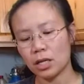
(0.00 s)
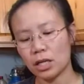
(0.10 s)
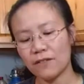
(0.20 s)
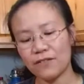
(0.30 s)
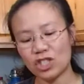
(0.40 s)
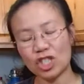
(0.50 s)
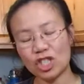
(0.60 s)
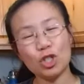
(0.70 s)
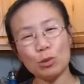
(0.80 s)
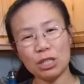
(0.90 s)
If it's
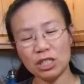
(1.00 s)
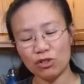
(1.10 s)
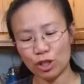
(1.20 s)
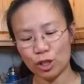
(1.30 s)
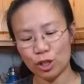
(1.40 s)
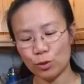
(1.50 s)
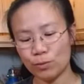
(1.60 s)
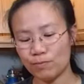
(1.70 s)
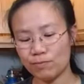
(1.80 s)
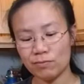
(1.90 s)
just too much for you,
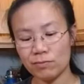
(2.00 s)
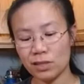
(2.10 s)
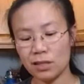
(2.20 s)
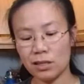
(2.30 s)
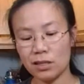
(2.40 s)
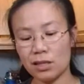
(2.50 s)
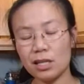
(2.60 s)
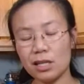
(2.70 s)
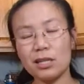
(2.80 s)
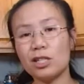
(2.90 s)

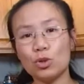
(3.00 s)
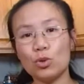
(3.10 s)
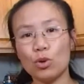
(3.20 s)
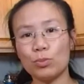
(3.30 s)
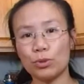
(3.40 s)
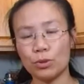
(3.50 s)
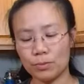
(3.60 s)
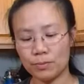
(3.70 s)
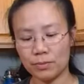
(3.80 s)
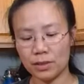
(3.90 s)
then do cold brew
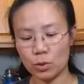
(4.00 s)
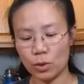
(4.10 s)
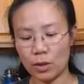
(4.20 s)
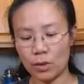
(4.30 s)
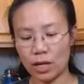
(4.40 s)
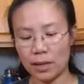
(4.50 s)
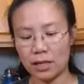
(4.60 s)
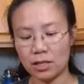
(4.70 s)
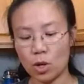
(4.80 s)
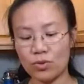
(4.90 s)
is what I
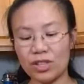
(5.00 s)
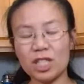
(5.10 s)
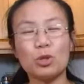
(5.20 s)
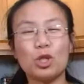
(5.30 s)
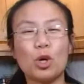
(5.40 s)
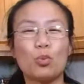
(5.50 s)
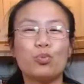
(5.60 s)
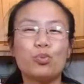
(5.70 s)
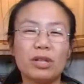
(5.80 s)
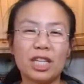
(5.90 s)
recommend. Oh, and this would go
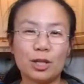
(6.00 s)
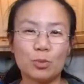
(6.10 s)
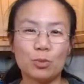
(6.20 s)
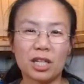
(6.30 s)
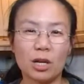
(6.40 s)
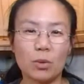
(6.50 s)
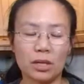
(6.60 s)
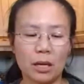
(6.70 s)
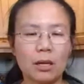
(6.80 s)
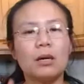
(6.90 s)
really good with the
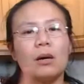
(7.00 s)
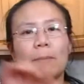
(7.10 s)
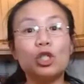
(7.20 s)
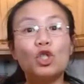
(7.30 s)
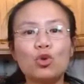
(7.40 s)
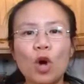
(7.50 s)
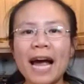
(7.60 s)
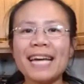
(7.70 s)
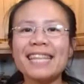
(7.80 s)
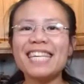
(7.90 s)
coconut. But
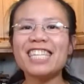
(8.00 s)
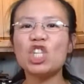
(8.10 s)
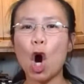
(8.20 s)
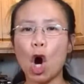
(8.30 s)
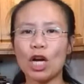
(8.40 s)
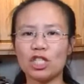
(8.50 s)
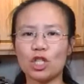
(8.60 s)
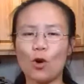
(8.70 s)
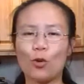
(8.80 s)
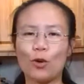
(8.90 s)
try this on its
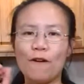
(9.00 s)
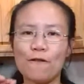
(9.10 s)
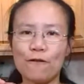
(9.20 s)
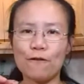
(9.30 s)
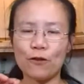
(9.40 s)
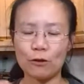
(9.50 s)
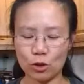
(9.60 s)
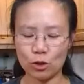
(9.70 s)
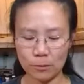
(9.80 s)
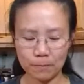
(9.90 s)
own
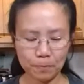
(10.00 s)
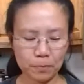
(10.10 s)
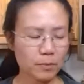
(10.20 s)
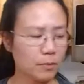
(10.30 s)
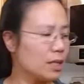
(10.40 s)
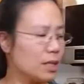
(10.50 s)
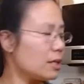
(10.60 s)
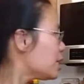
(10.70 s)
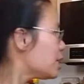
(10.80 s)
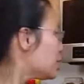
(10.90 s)
first.
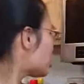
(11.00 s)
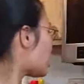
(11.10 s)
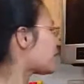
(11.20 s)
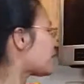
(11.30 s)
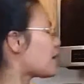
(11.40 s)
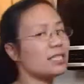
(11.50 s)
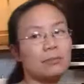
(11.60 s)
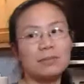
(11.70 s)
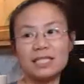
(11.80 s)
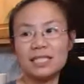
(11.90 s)
So I got some
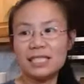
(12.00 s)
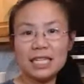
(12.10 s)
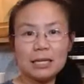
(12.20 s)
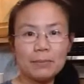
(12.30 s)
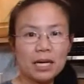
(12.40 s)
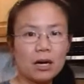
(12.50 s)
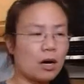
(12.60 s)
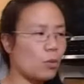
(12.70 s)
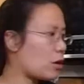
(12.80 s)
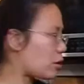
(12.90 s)
steaming
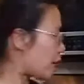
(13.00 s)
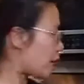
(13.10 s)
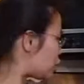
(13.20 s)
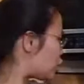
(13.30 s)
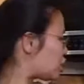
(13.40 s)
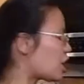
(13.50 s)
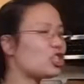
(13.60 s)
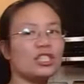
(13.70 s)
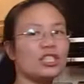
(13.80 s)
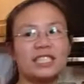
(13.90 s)
hot water. I can just
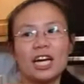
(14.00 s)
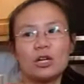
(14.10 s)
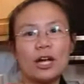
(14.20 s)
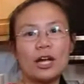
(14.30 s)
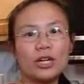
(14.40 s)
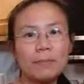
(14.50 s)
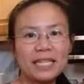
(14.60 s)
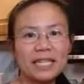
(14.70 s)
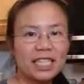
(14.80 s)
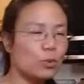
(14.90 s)
touch this kettle. I already
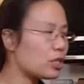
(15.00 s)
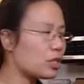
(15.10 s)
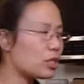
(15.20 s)
made tea with it